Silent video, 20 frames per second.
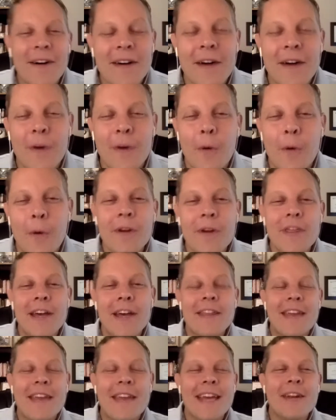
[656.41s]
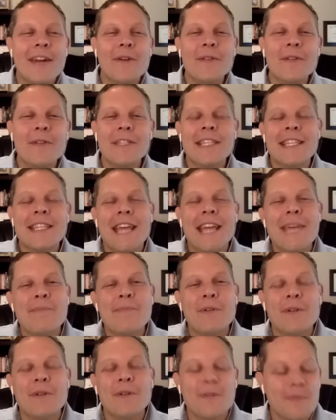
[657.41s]
Or, or the, that old
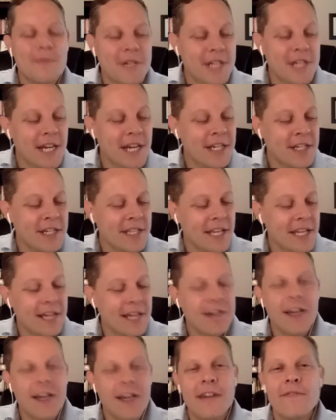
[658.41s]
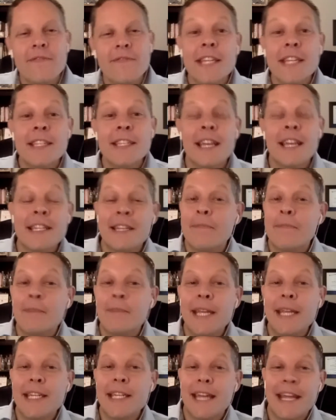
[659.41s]
staple rejection letter of "This doesn't
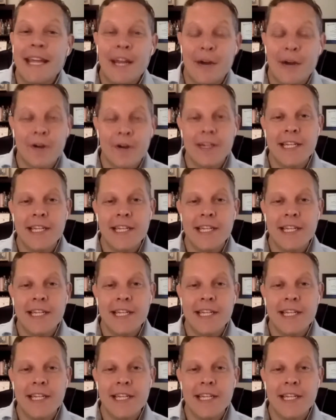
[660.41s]
meet a current